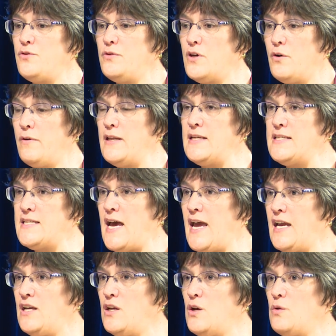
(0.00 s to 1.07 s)
you go in and
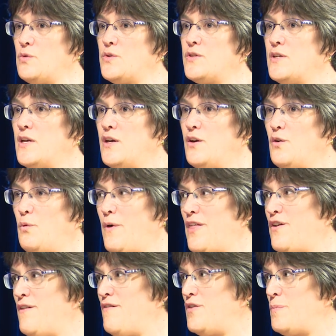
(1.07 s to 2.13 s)
diagnose
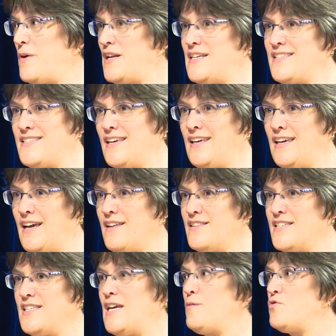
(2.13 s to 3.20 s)
whether everybody's singing on
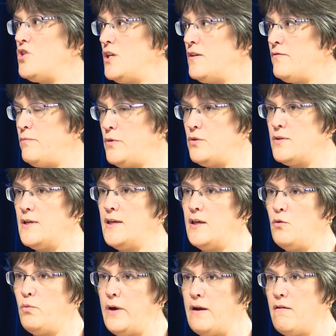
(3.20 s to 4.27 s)
the same sheet of music
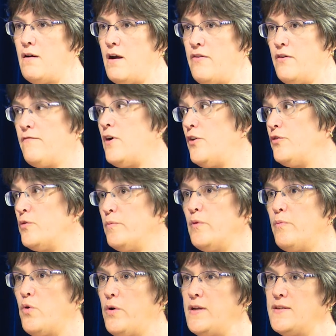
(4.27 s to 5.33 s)
and where are the
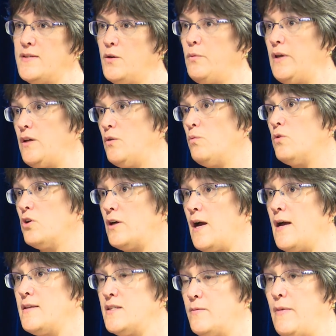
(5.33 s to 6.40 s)
vulnerable points that we could work
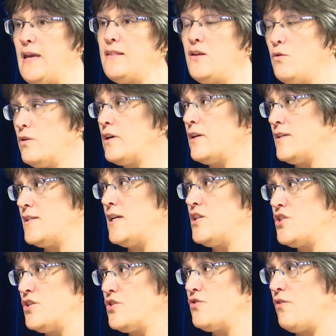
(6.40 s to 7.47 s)
on to make the
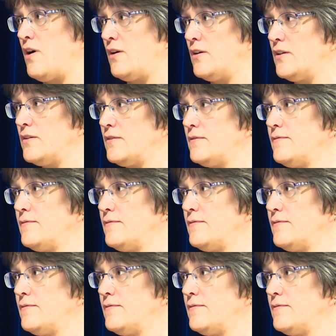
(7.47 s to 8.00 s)
organization stronger.